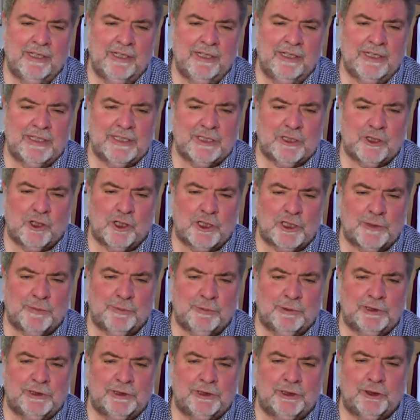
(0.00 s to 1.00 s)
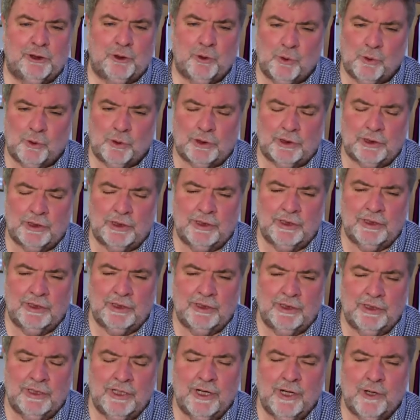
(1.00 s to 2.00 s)
This Gospel is short,
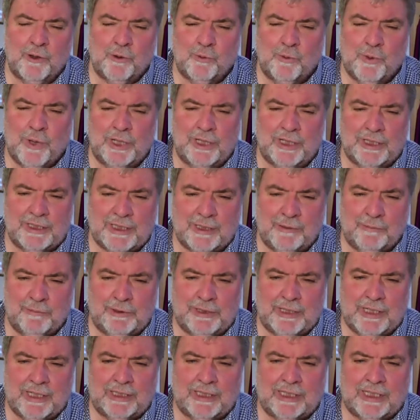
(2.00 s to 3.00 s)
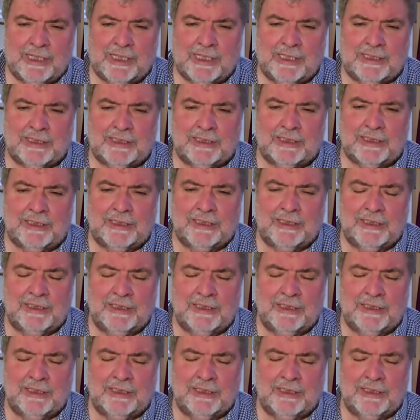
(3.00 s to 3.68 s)
relatively uncluttered,